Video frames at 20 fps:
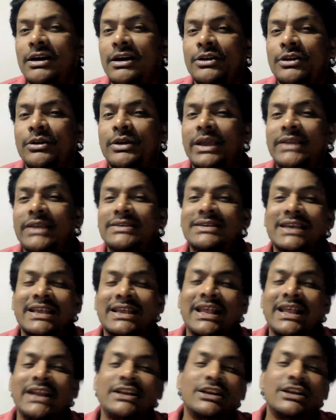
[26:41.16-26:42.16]
you can say
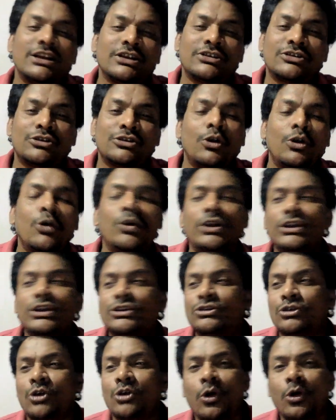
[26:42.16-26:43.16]
that slowly,
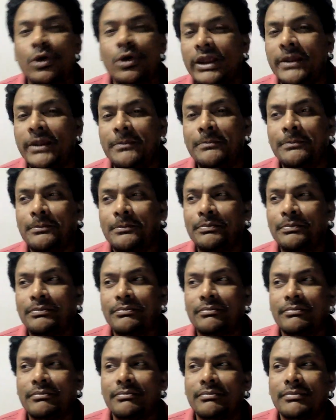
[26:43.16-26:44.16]
slowly
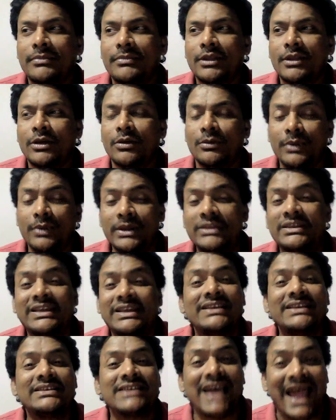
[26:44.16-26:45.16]
with
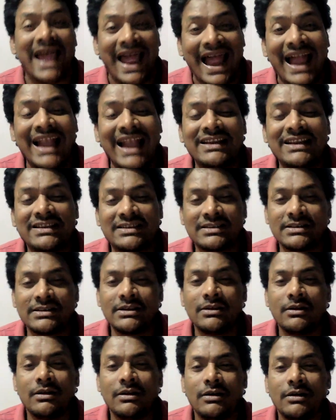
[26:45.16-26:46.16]
his hands,
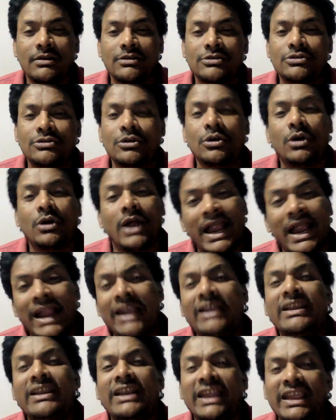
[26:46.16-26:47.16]
so
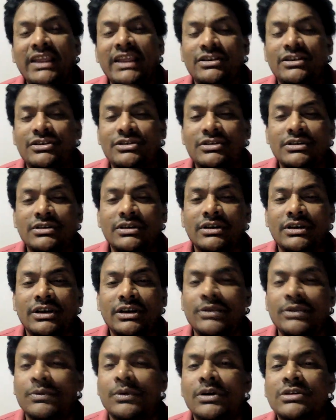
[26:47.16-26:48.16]
and knees.
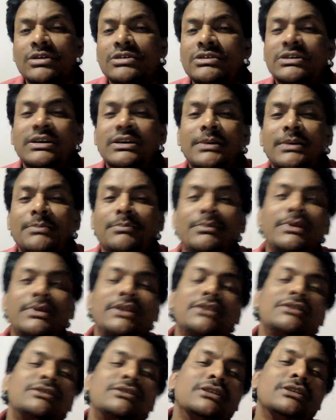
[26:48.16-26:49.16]
He was
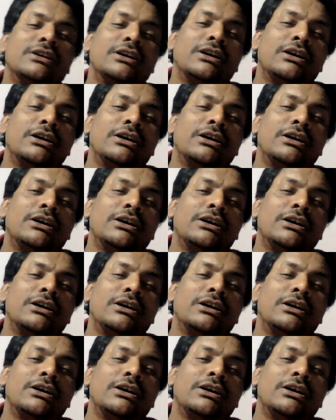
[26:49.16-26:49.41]
means